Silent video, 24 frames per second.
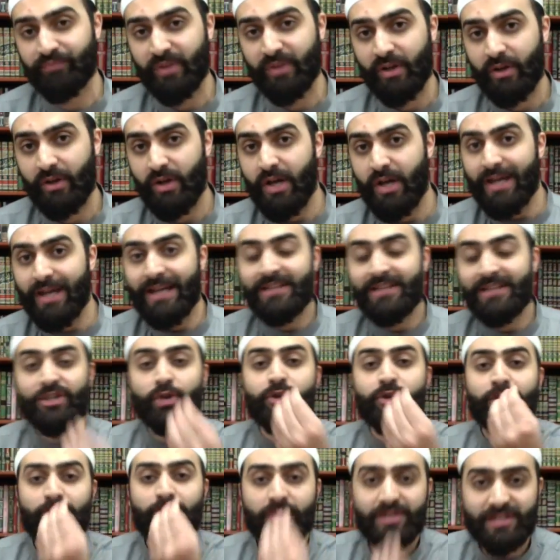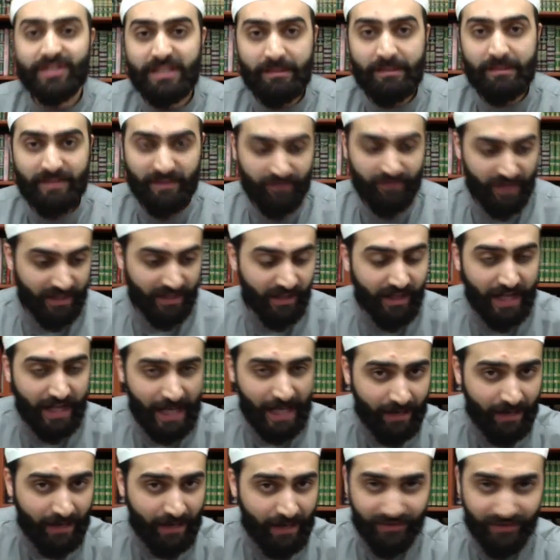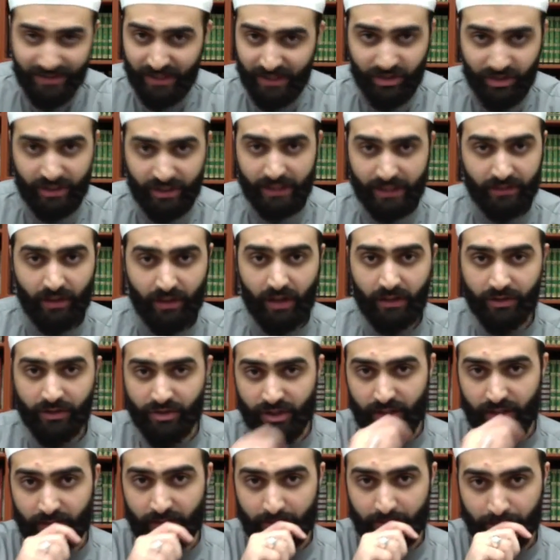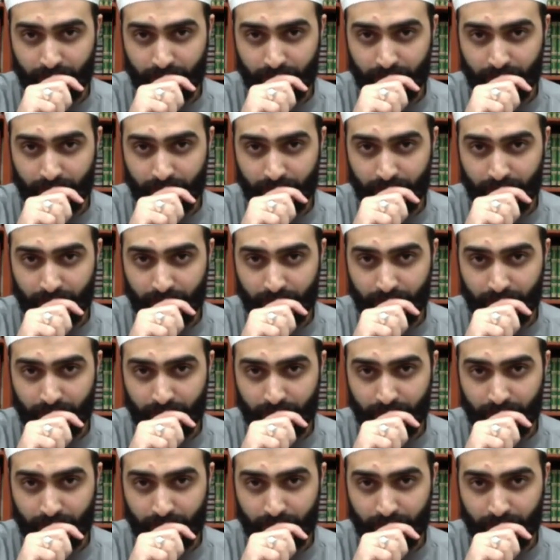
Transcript: And so the Muslims, if they didn't have such technology,